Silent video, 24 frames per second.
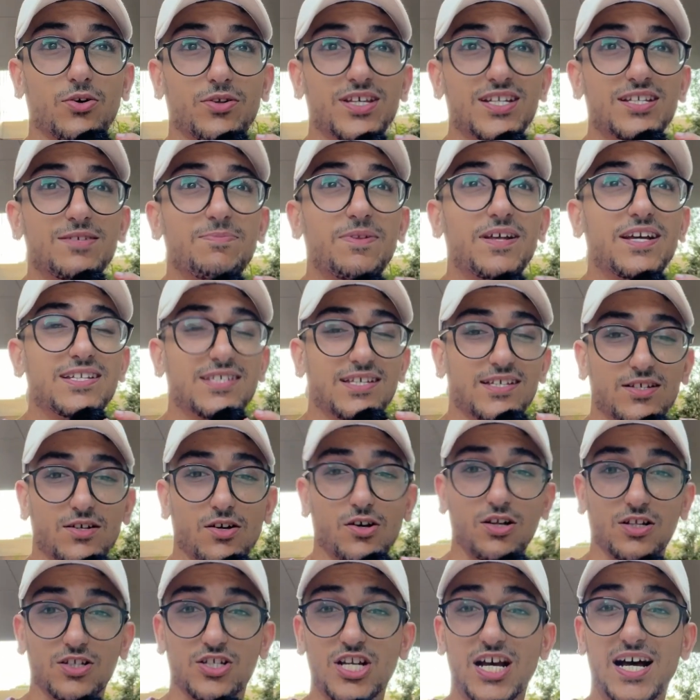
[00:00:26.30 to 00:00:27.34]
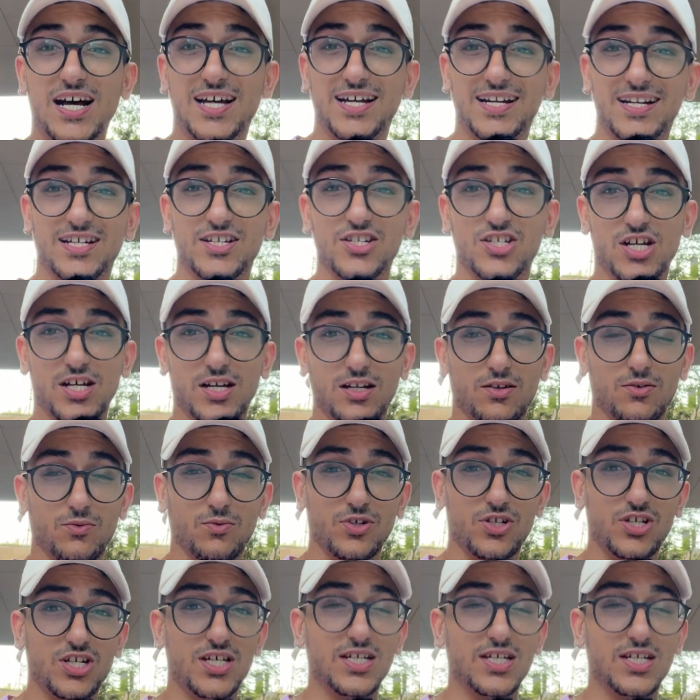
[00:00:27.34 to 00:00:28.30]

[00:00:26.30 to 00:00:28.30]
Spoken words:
this place is called Shanghai Nanjiang, which